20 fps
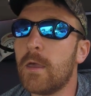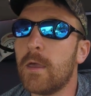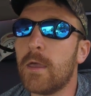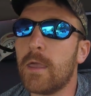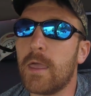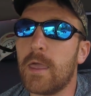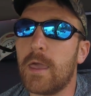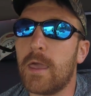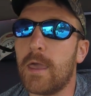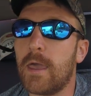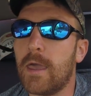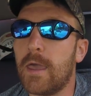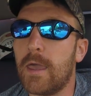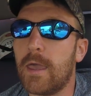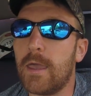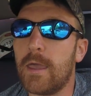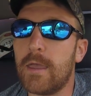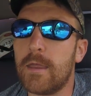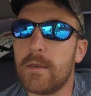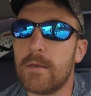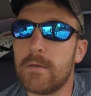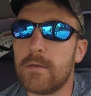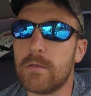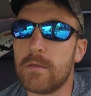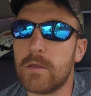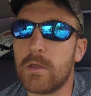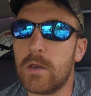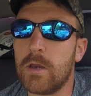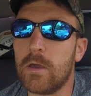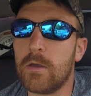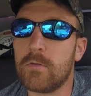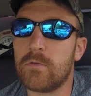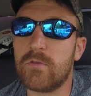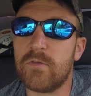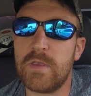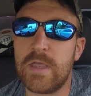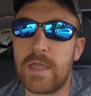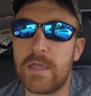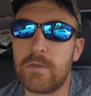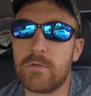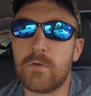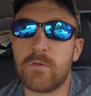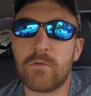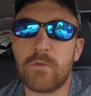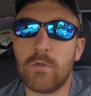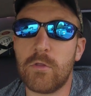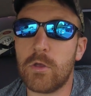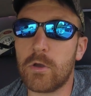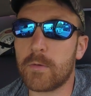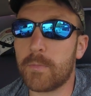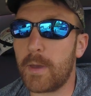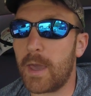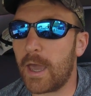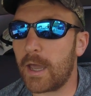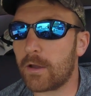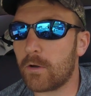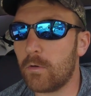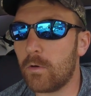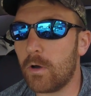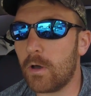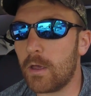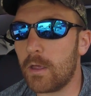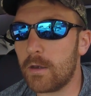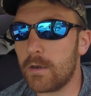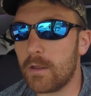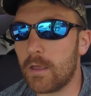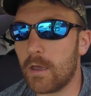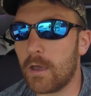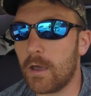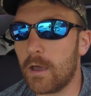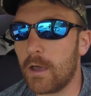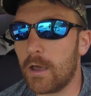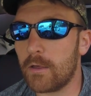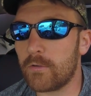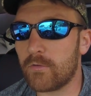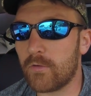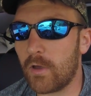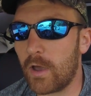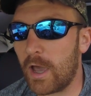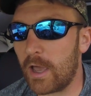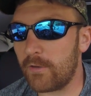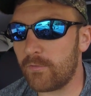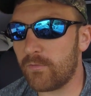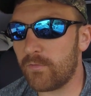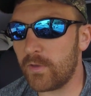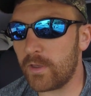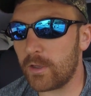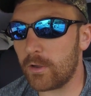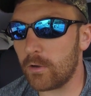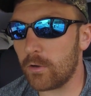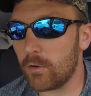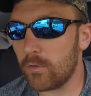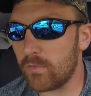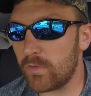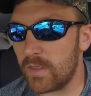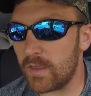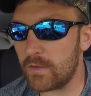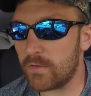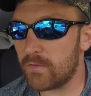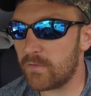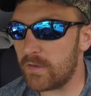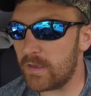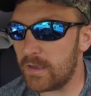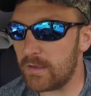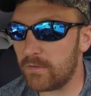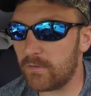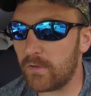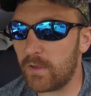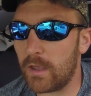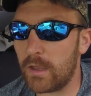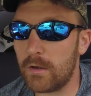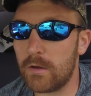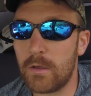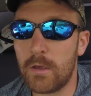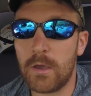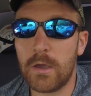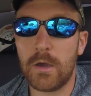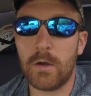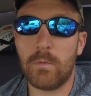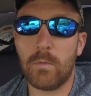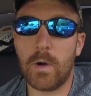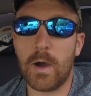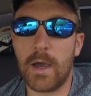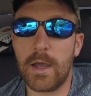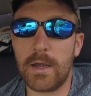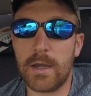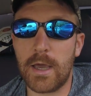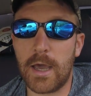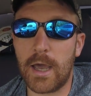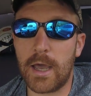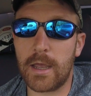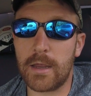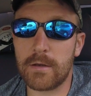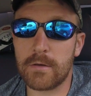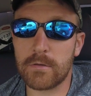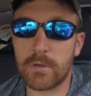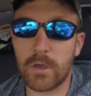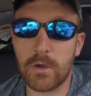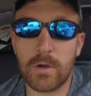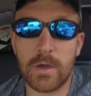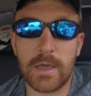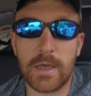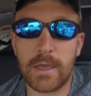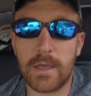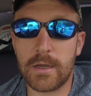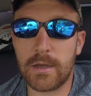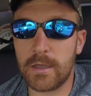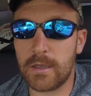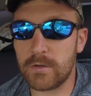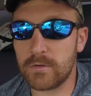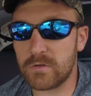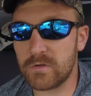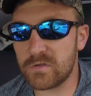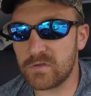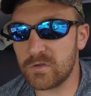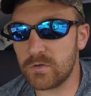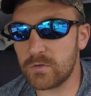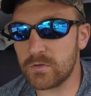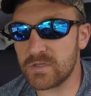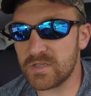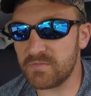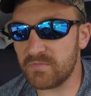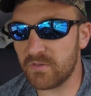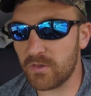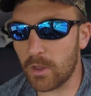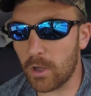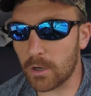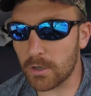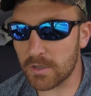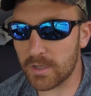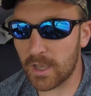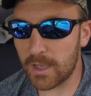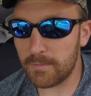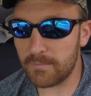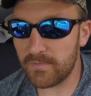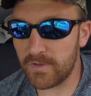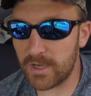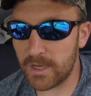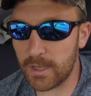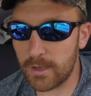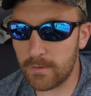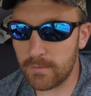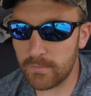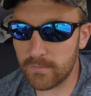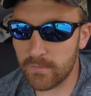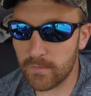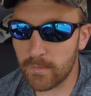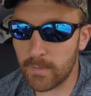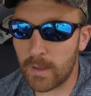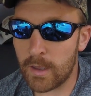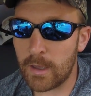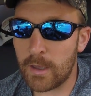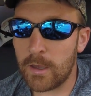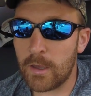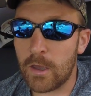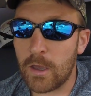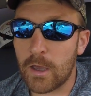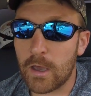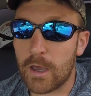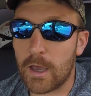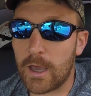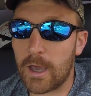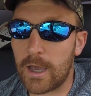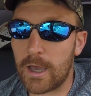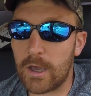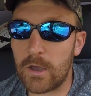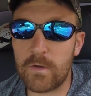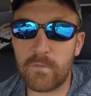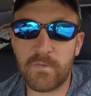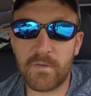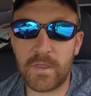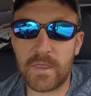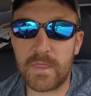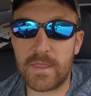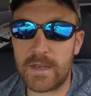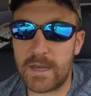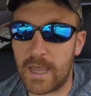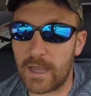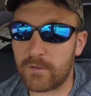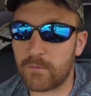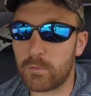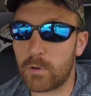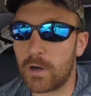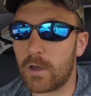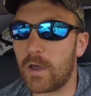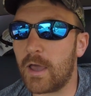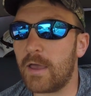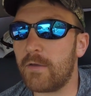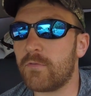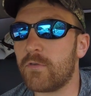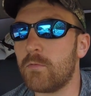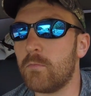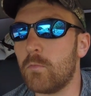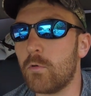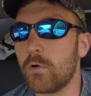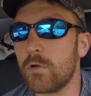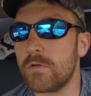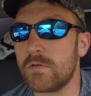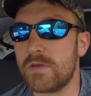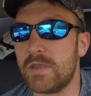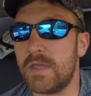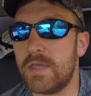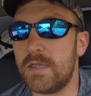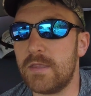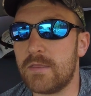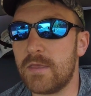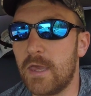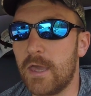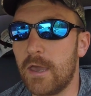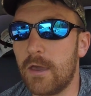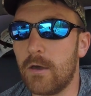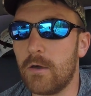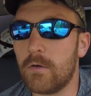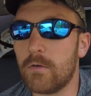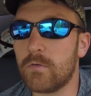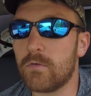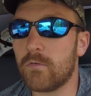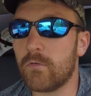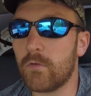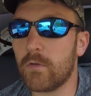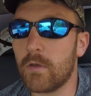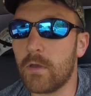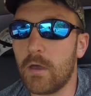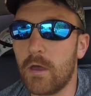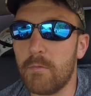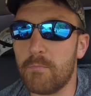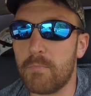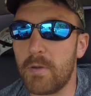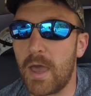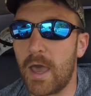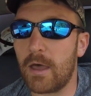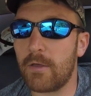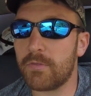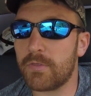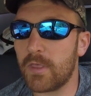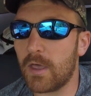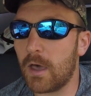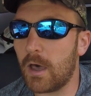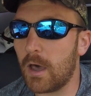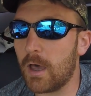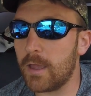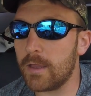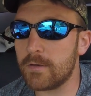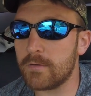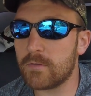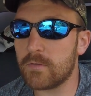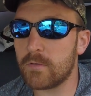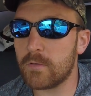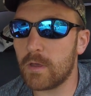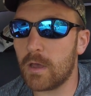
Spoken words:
and you know, it's neat just to look back on. So I figured this season, why not go ahead and just do some vlog type videos. Hopefully the next one I'll have some more details about the hunt.